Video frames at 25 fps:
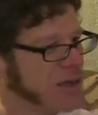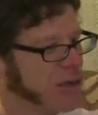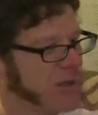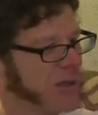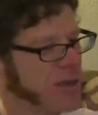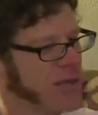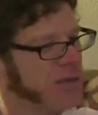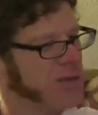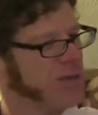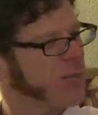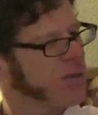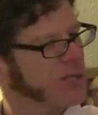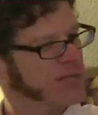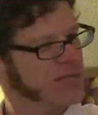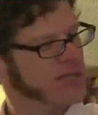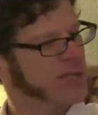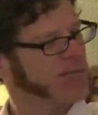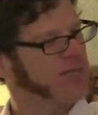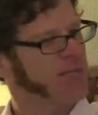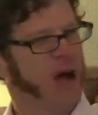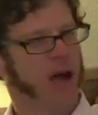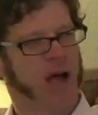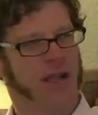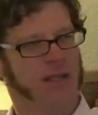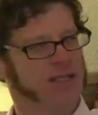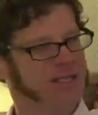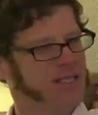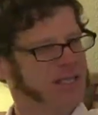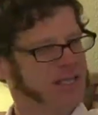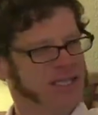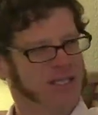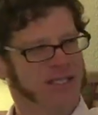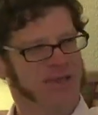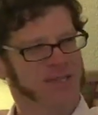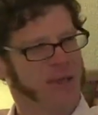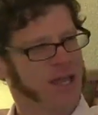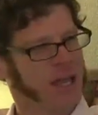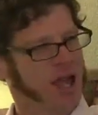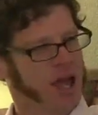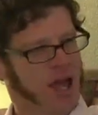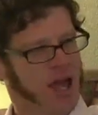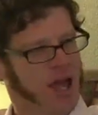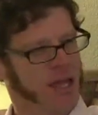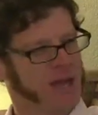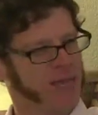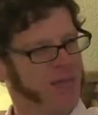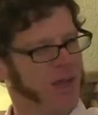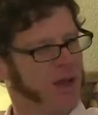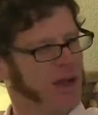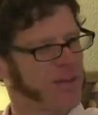What's the politics
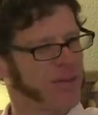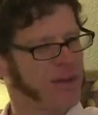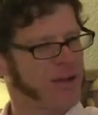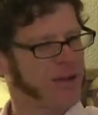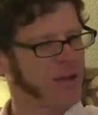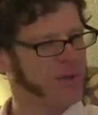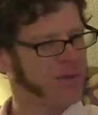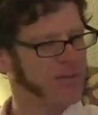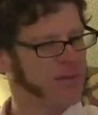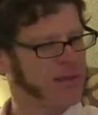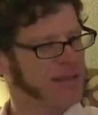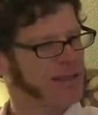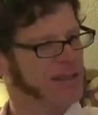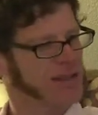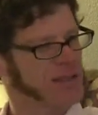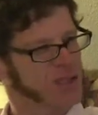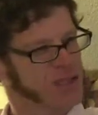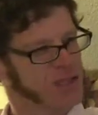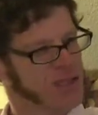behind why we don't make the